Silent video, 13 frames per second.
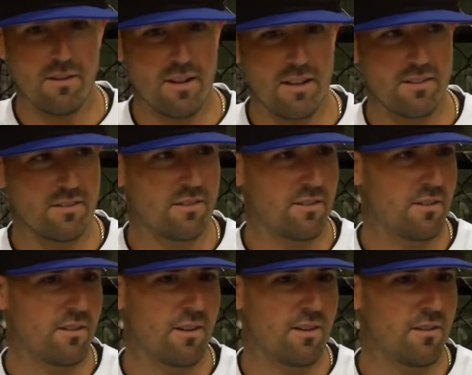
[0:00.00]

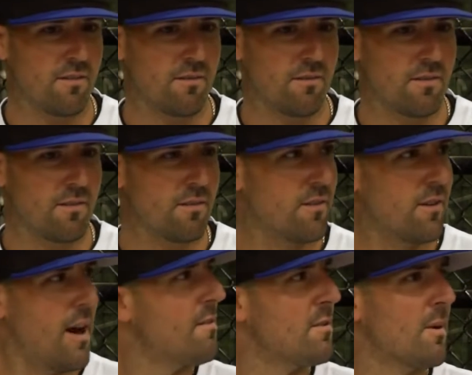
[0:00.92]
nowadays they're
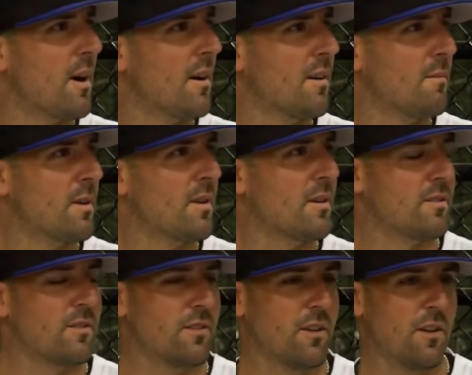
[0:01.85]
everywhere
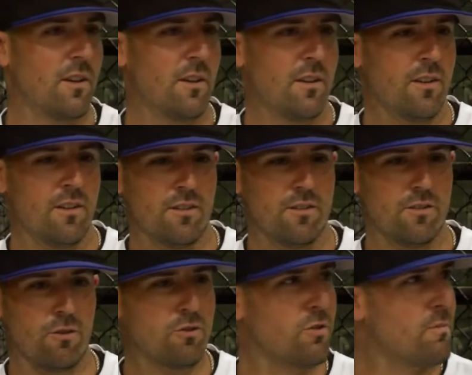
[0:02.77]
because
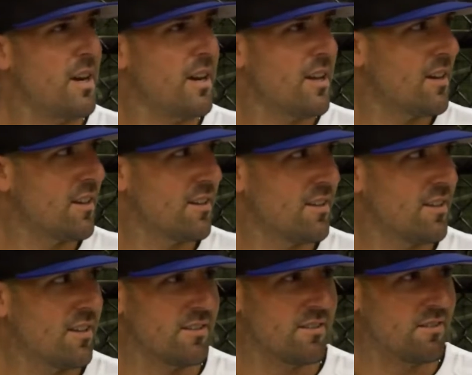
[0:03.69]
social
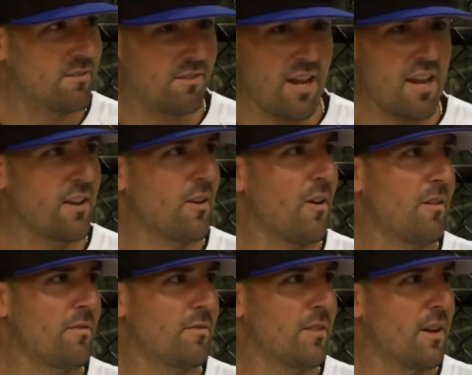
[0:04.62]
media is
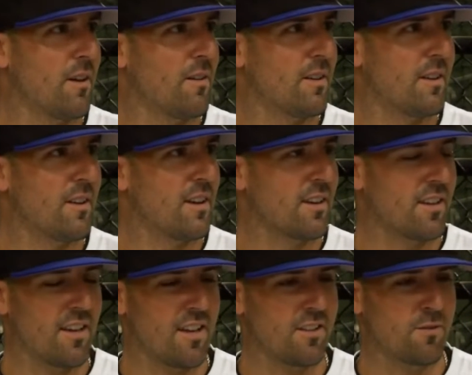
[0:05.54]
taken off,
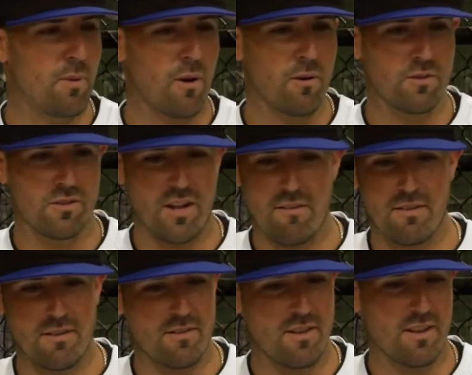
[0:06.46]
and kids
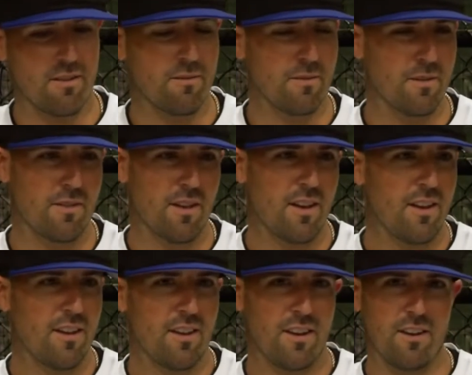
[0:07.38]
post everything with,
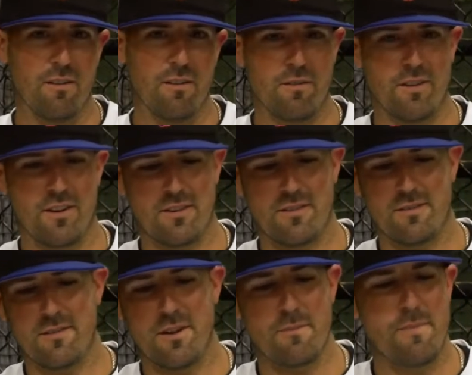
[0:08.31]

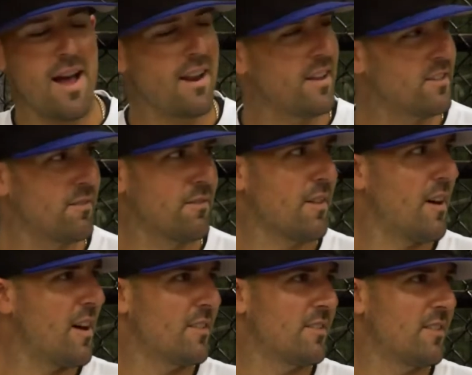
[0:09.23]
their bad exit
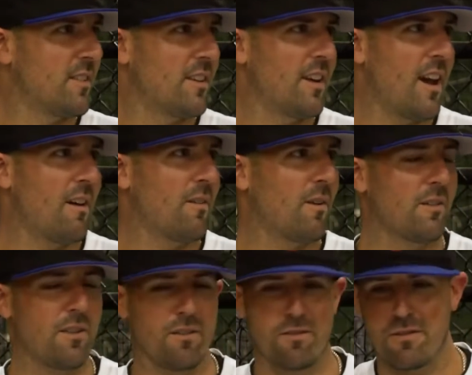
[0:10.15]
velocity,
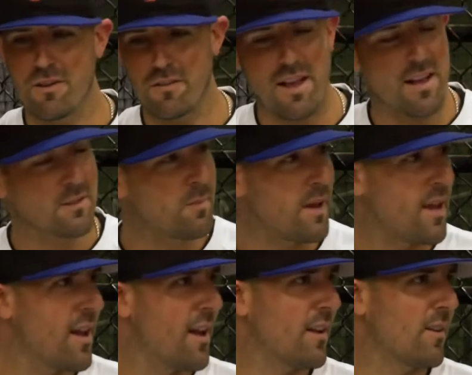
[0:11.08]
how hard they threw their
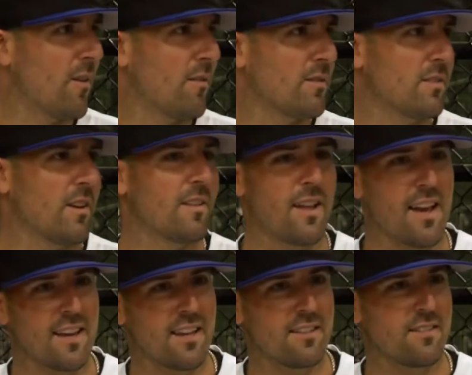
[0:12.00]
last pen, and all of a
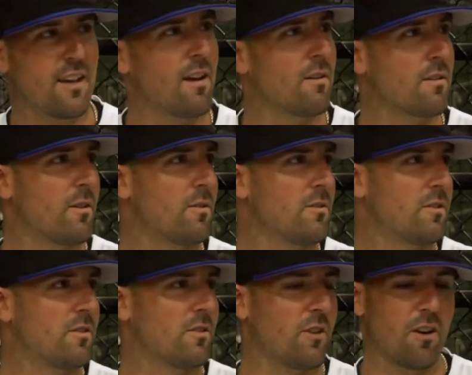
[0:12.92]
sudden that gets out.
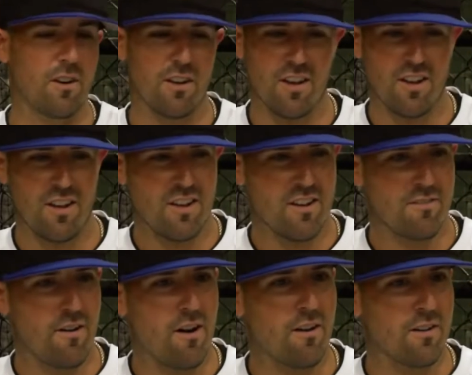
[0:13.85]
Coaches start
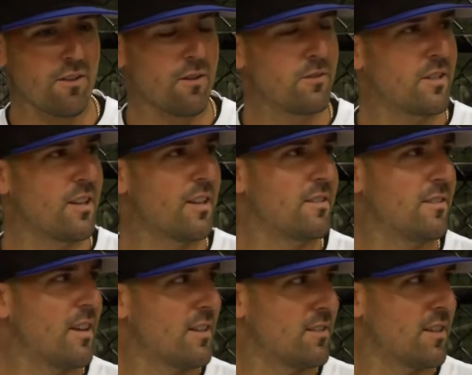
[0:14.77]
following those
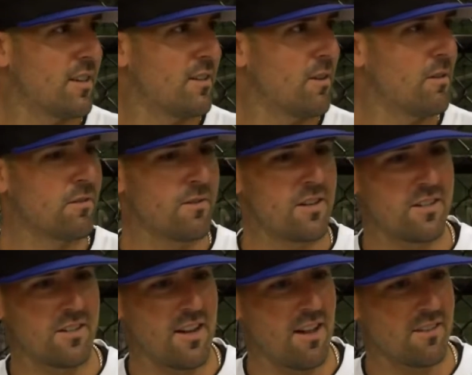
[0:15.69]
kids. Next thing you know, they're
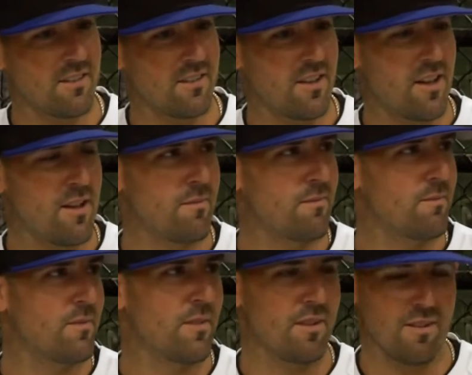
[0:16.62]
reaching out to
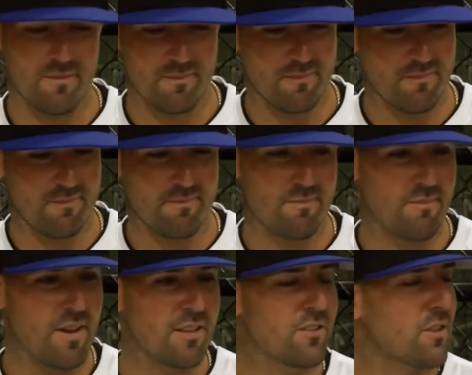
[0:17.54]
them via
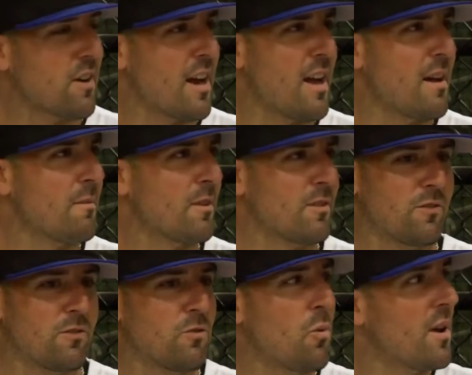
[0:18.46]
Instagram
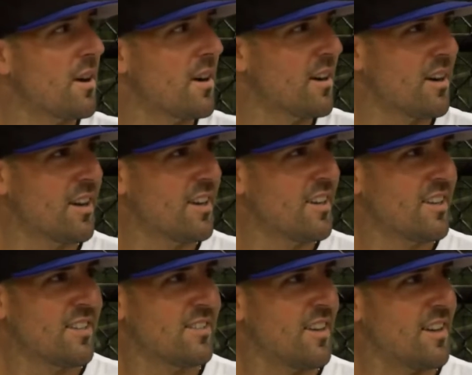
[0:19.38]
or Twitter,
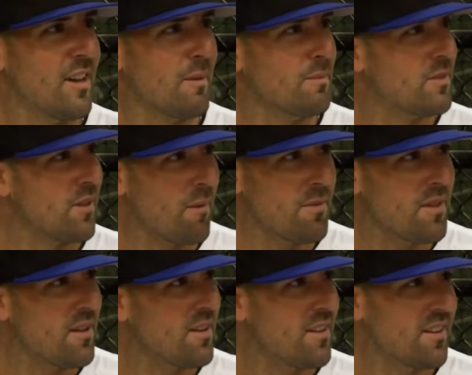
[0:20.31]
setting up
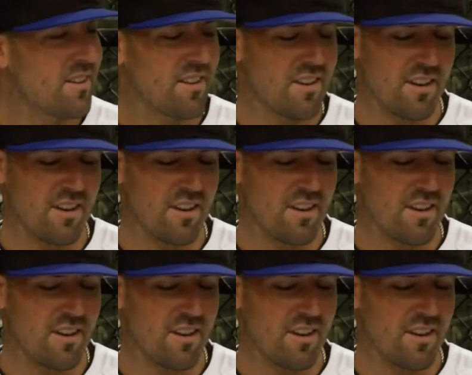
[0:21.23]
something.